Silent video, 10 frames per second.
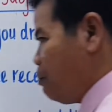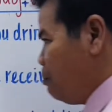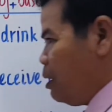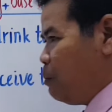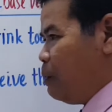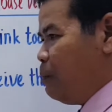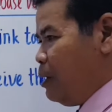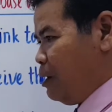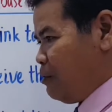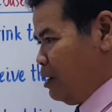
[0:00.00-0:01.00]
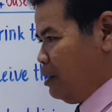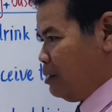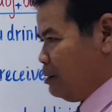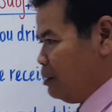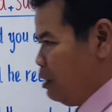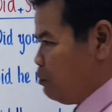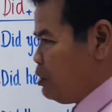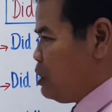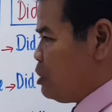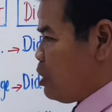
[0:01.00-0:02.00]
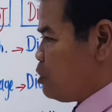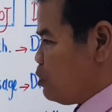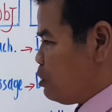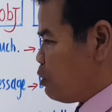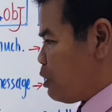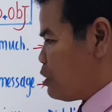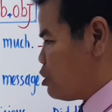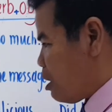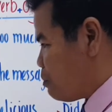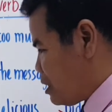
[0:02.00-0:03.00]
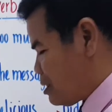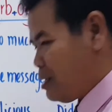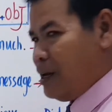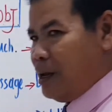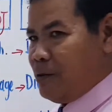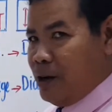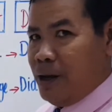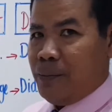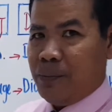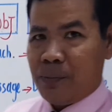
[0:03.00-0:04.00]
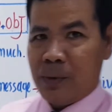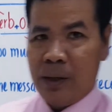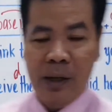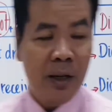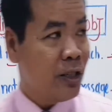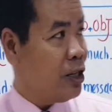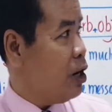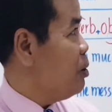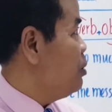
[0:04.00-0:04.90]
blah, blah, right? We did not do the great job yesterday, right? So let's